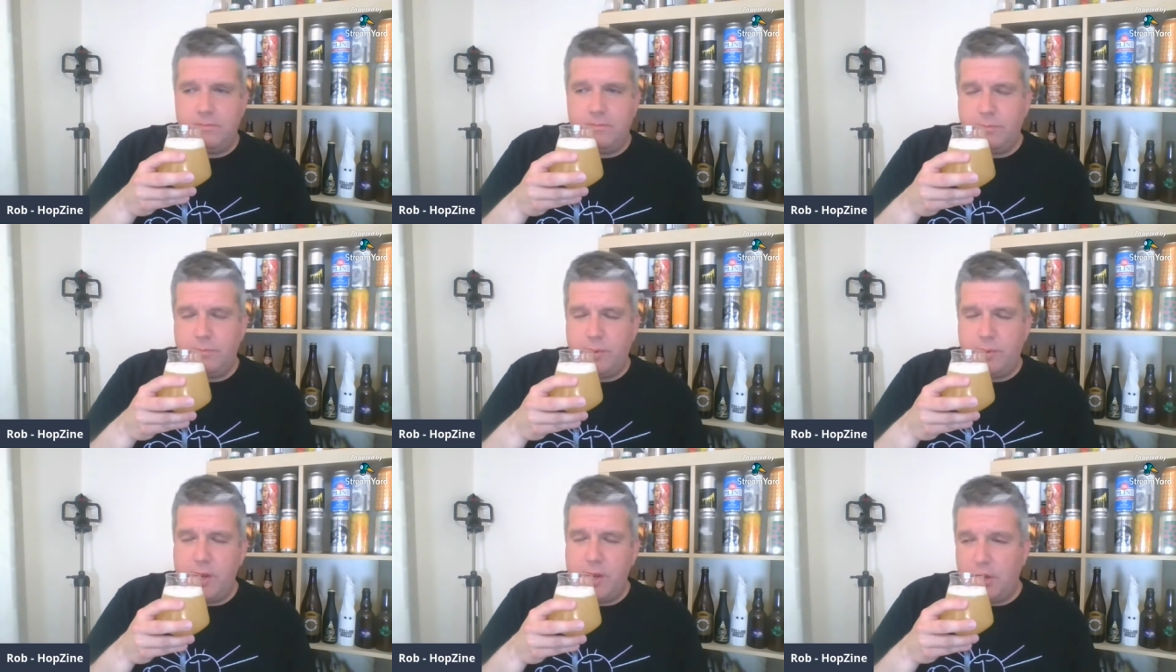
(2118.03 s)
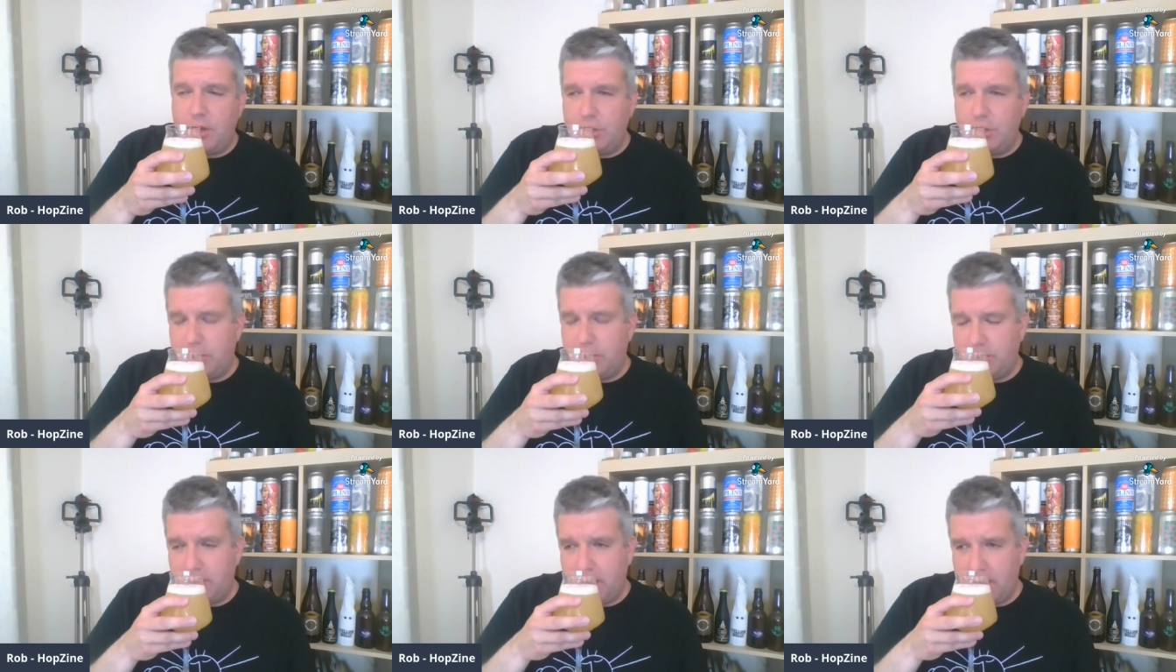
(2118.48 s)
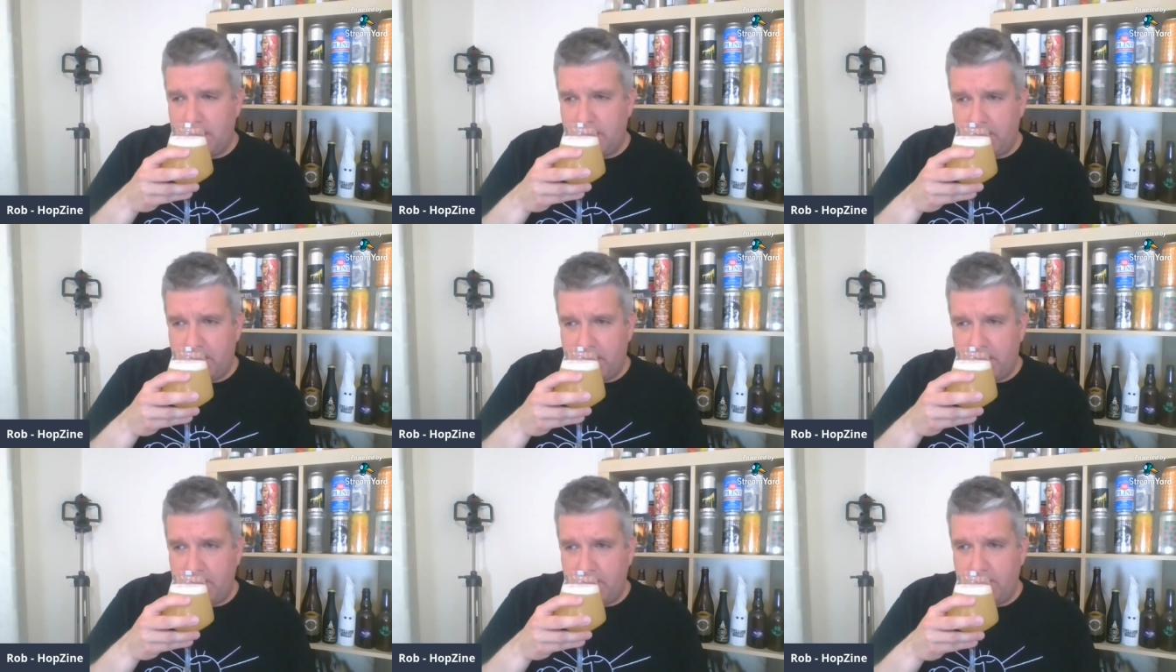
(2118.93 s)
brioche kind of
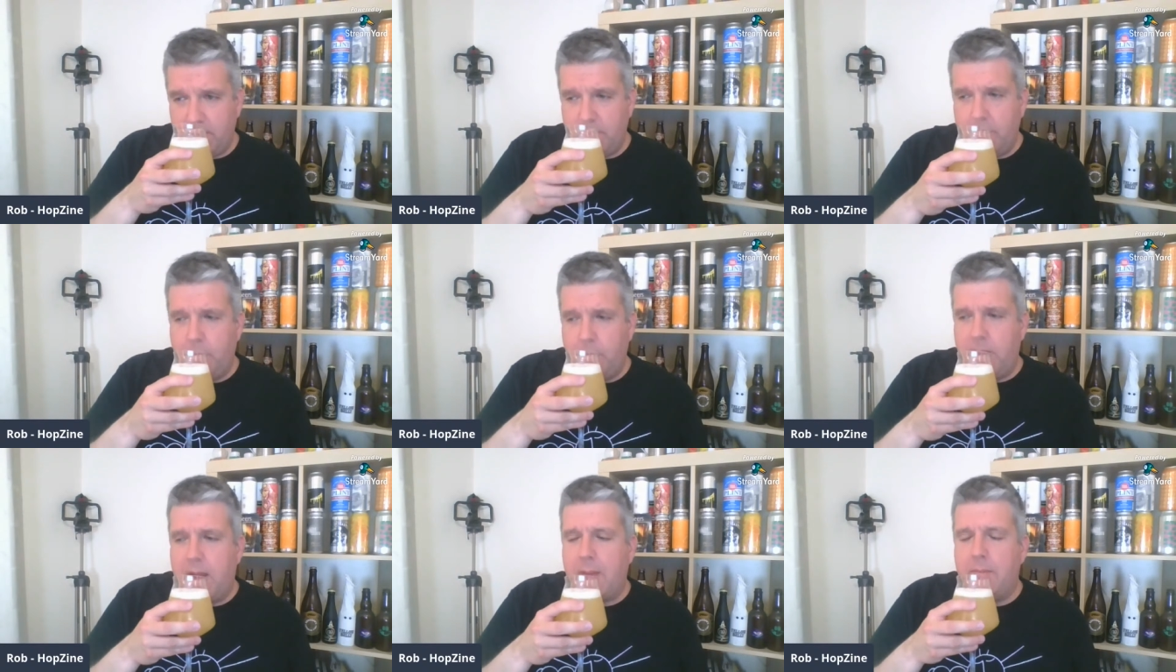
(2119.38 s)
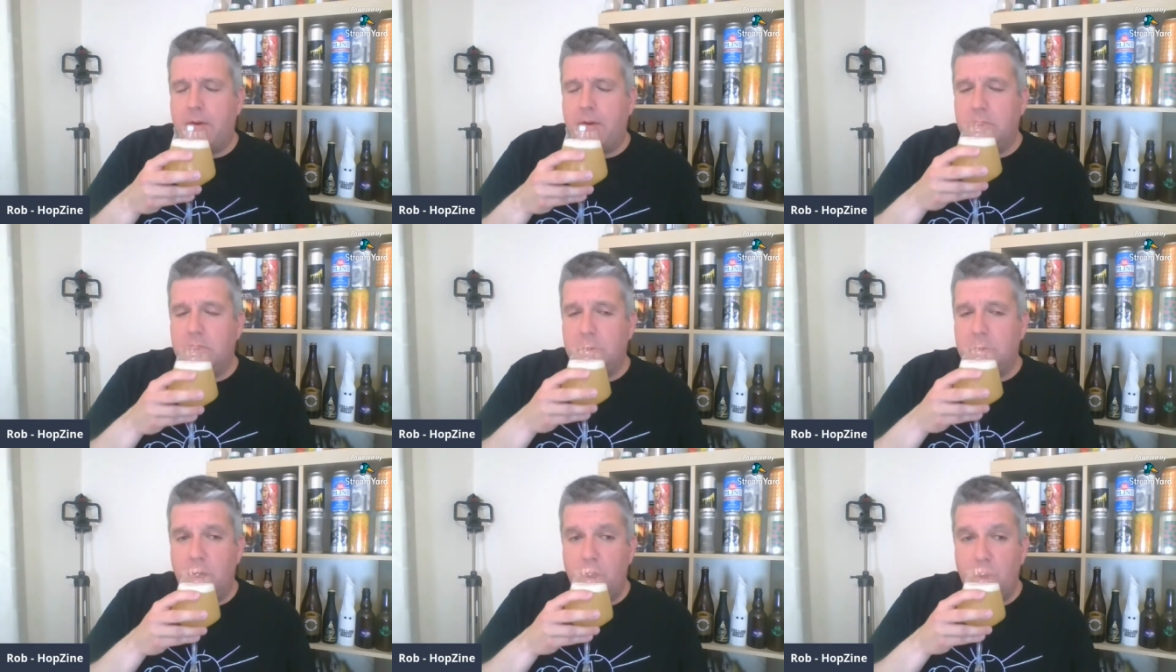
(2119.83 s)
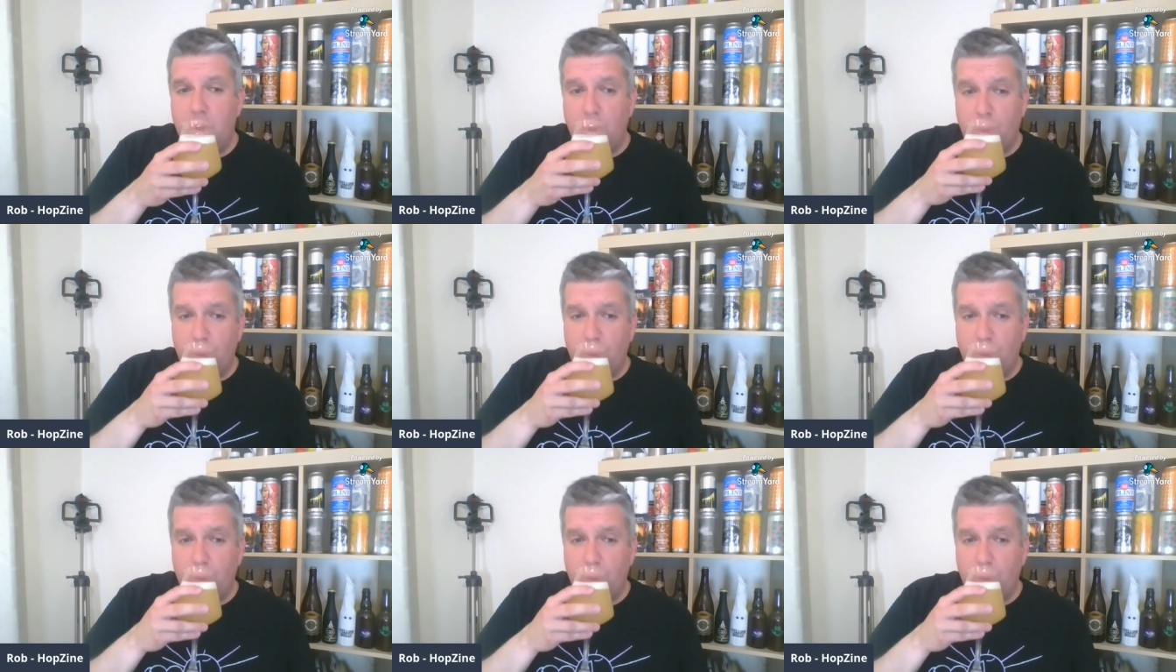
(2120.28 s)
like backbone to it.